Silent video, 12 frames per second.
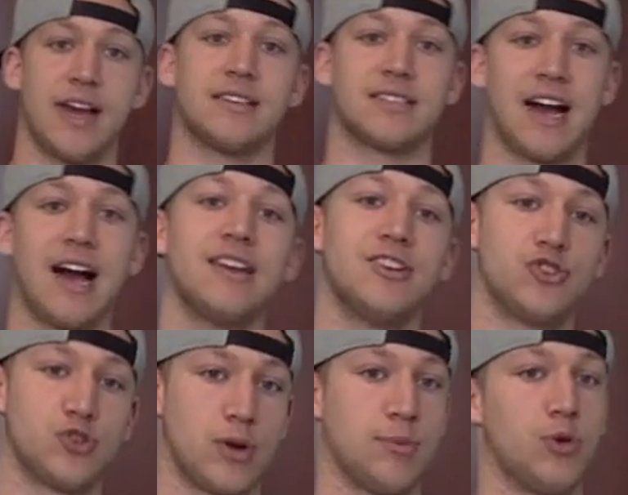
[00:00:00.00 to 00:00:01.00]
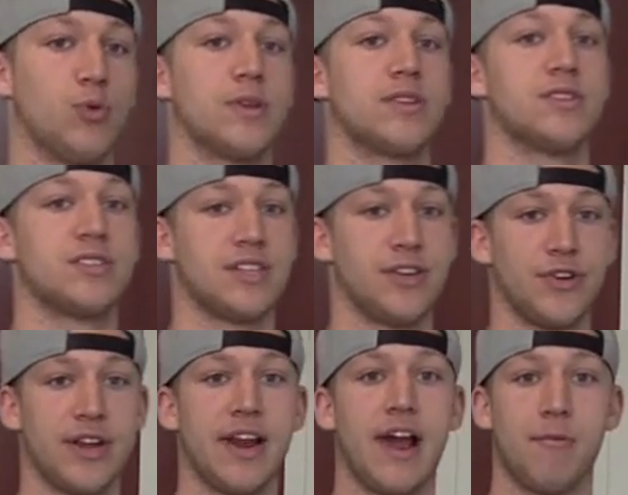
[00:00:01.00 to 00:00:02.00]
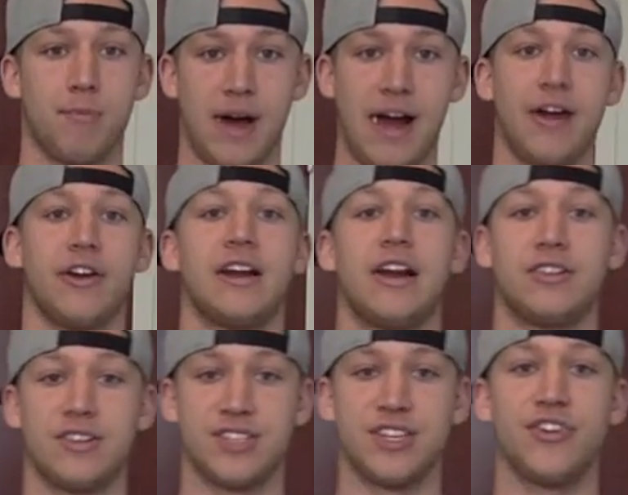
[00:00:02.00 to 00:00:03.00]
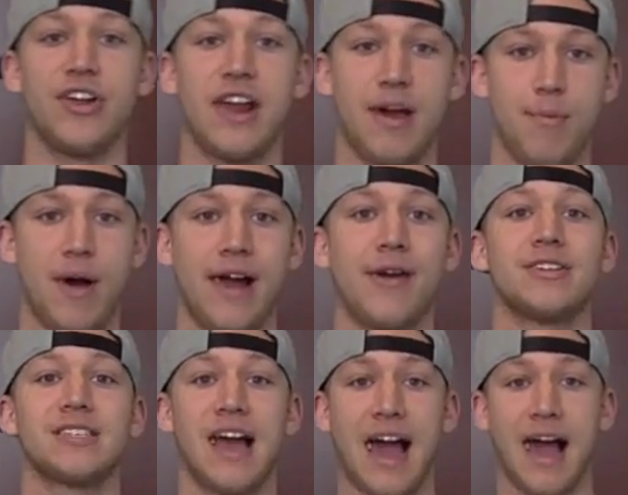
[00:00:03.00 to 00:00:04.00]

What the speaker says: has gotten in trouble with the Syrian Empire, and now the Syrian Empire is